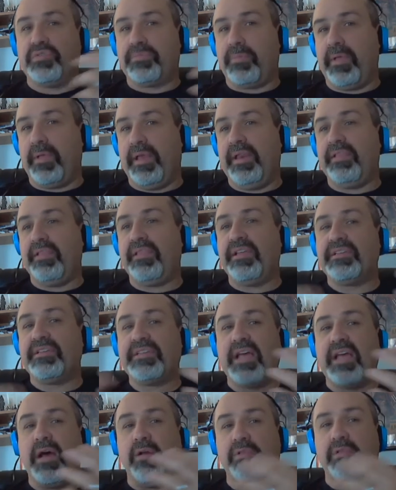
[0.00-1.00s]
planning things
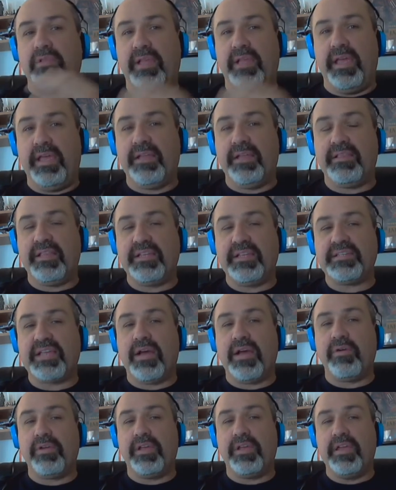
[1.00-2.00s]
out, laying things
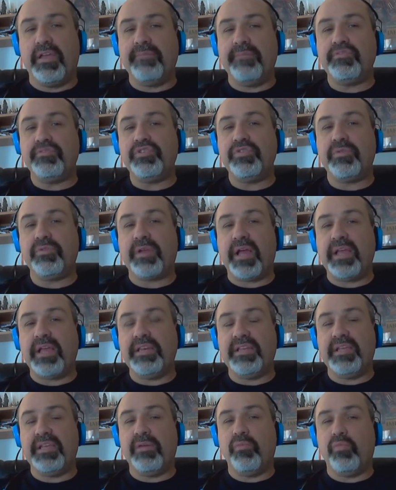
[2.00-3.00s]
out gives you an
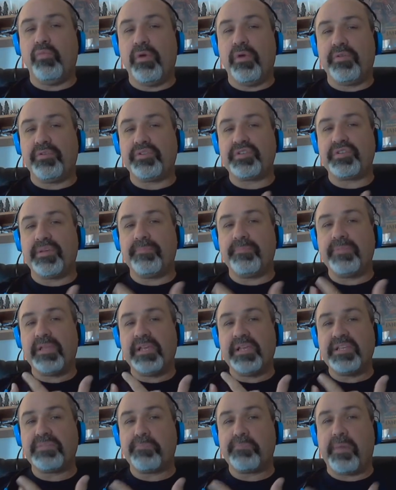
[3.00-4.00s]
idea whether
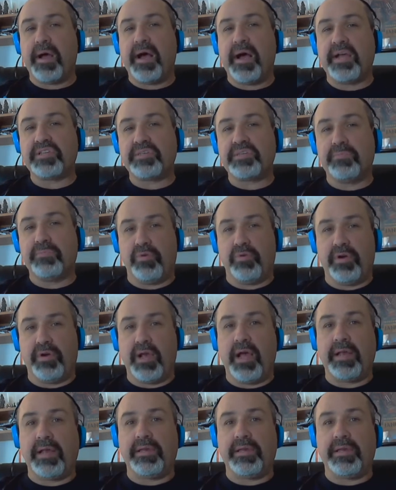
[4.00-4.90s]
something is possible or not.